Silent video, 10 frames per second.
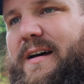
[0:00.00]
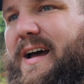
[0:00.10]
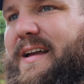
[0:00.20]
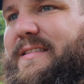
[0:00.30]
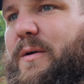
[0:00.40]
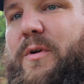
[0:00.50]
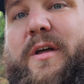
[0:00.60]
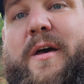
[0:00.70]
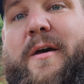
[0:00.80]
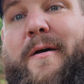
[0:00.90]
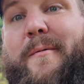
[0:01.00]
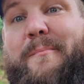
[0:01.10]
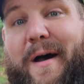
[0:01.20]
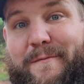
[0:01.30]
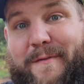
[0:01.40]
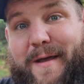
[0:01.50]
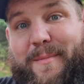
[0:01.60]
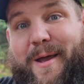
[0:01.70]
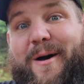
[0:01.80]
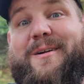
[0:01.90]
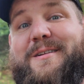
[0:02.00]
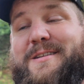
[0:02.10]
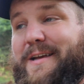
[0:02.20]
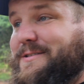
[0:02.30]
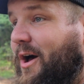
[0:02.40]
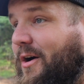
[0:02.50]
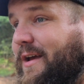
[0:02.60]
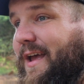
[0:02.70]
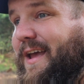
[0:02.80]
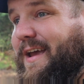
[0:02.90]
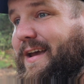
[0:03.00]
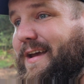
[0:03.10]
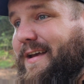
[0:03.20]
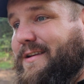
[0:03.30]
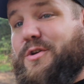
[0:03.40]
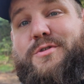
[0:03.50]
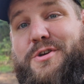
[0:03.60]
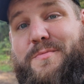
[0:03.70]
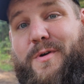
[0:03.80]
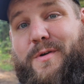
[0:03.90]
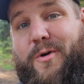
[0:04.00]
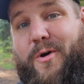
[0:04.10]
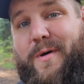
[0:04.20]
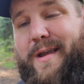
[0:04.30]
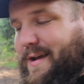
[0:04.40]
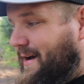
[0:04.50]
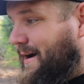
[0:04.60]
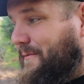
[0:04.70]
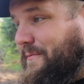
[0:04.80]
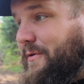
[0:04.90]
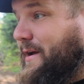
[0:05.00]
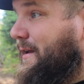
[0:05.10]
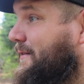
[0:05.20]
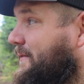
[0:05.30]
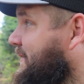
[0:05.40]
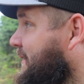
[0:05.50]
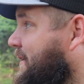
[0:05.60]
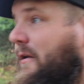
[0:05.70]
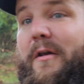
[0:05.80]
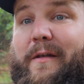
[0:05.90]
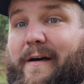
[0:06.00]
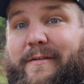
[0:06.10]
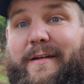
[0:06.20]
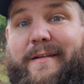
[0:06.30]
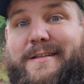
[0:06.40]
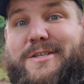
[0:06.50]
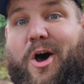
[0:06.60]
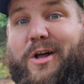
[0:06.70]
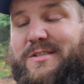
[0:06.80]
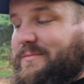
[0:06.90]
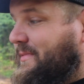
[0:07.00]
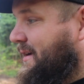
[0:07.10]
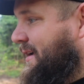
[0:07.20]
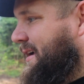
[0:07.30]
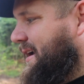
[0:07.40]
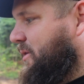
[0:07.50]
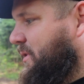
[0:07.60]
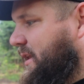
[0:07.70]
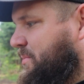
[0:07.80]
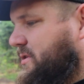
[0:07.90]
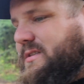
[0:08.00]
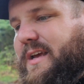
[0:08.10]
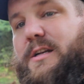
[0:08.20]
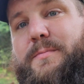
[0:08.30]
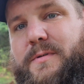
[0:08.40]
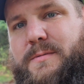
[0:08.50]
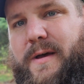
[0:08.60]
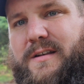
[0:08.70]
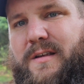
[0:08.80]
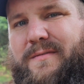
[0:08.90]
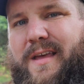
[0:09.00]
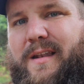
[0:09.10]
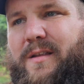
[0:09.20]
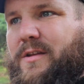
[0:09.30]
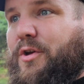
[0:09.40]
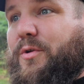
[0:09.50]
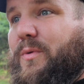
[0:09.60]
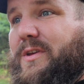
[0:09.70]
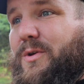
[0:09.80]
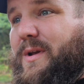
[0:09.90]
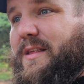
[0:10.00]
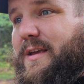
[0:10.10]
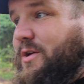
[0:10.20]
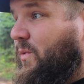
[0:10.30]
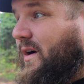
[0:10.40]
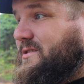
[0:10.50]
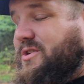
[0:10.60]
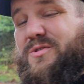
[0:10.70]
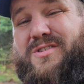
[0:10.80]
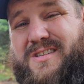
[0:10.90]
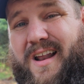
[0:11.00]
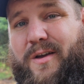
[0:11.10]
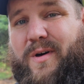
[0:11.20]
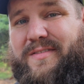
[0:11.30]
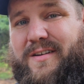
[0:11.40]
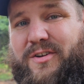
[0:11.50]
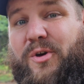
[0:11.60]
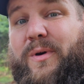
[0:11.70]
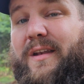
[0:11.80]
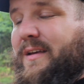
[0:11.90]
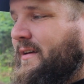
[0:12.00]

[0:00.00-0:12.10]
hate that word. My family on TikTok and YouTube are growing. I freaking love it. It's awesome. It really puts things in perspective that you can really do anything you want to. You just got to go out there and do it.